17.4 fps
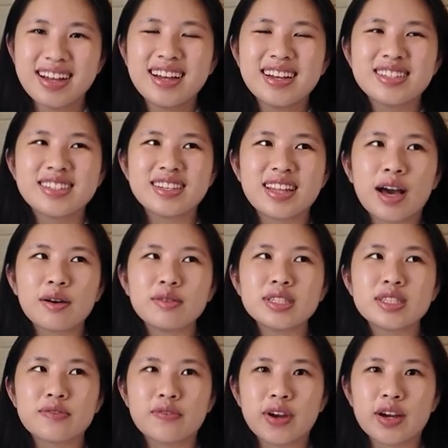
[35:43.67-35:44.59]
so that
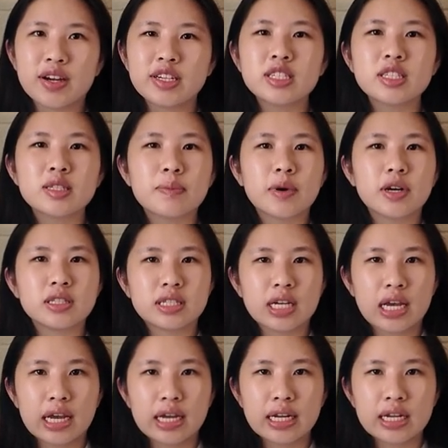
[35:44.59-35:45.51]
was very
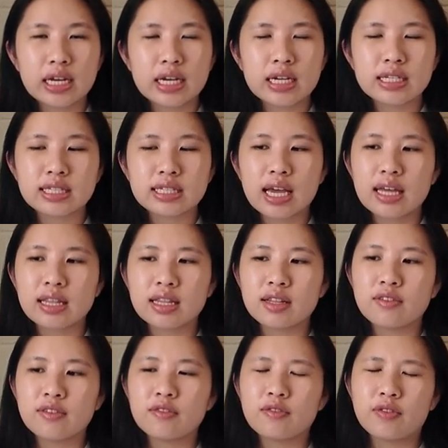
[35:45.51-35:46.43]
spontaneous
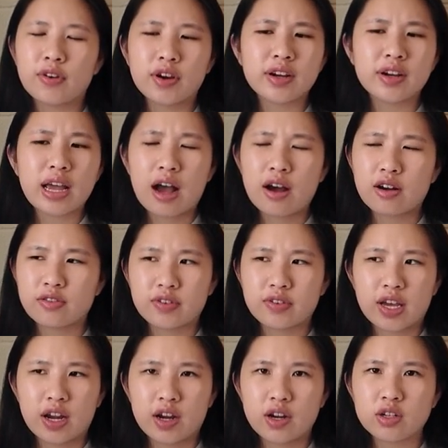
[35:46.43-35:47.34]
and very out of
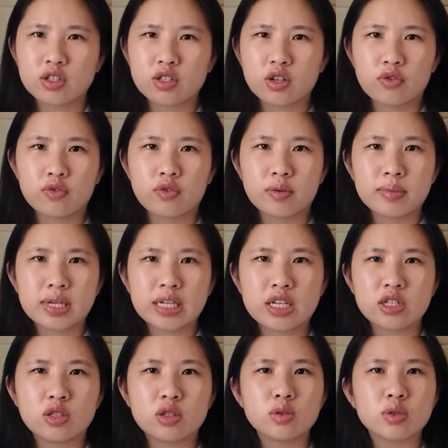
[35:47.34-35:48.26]
character for me to
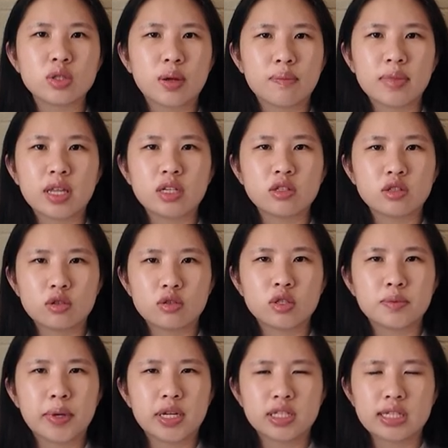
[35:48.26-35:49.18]
do something so
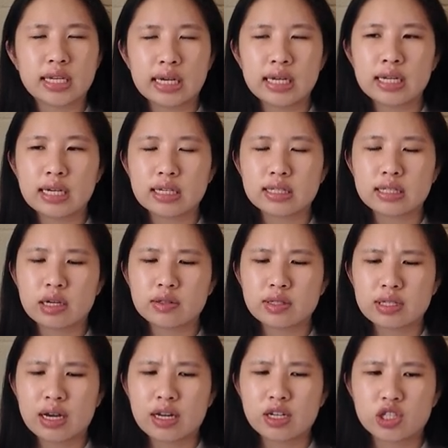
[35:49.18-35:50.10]
spontaneous. I was
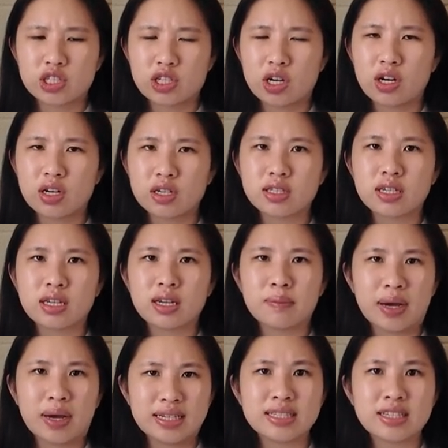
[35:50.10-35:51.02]
kind of shocked in
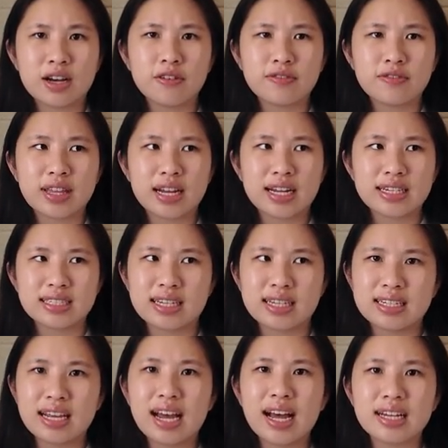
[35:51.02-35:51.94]
myself that I
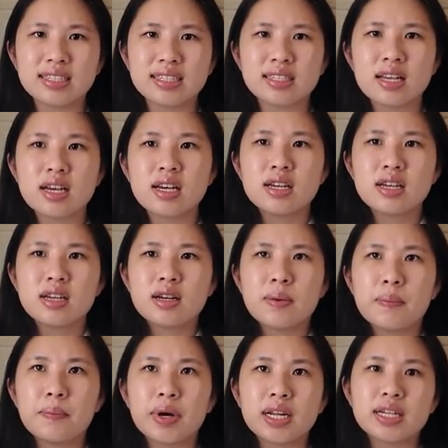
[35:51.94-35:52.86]
said yes,
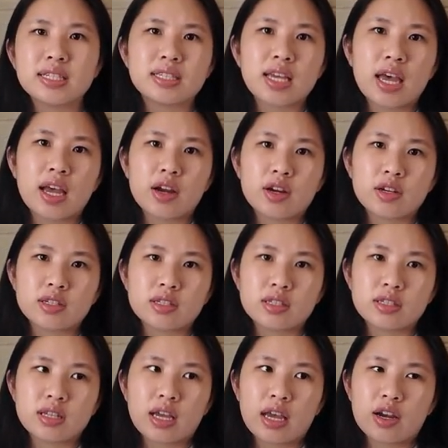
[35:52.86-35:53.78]
but it's an air
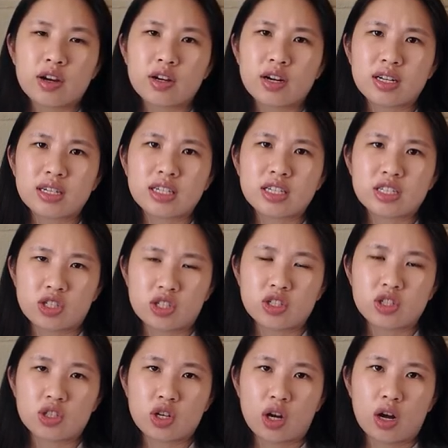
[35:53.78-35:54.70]
air
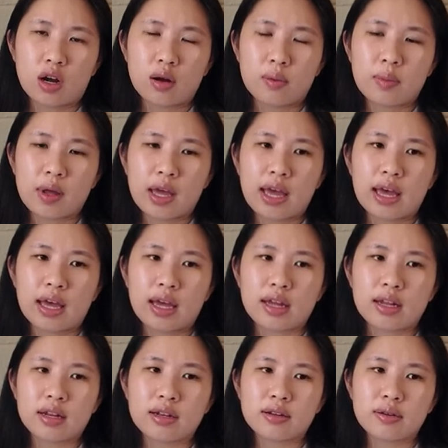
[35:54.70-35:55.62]
conditioned job
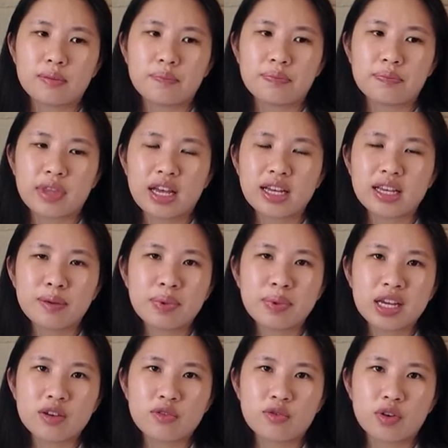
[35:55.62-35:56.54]
and I get
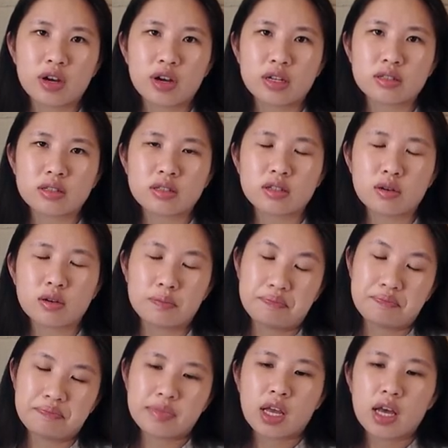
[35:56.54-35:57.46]
paid for it. So
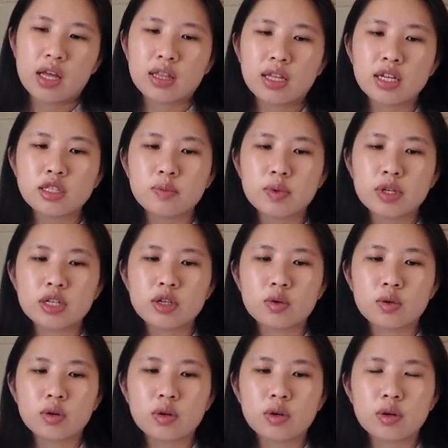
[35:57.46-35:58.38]
that's pretty
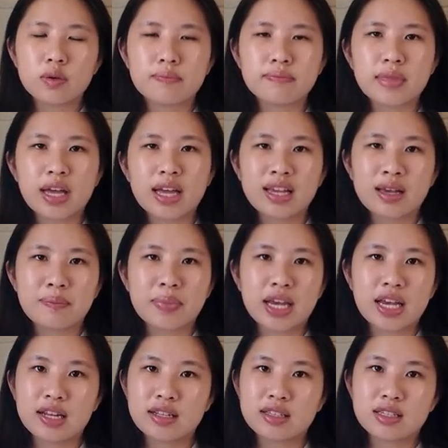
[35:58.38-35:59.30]
cool. I get
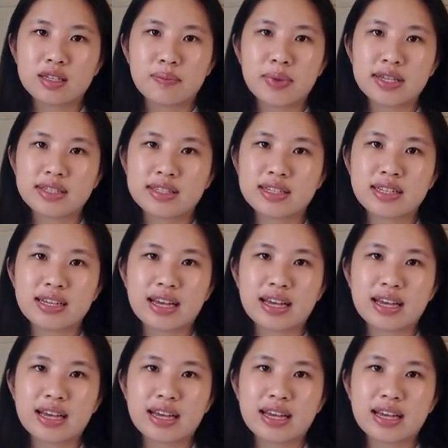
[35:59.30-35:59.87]
paid to basically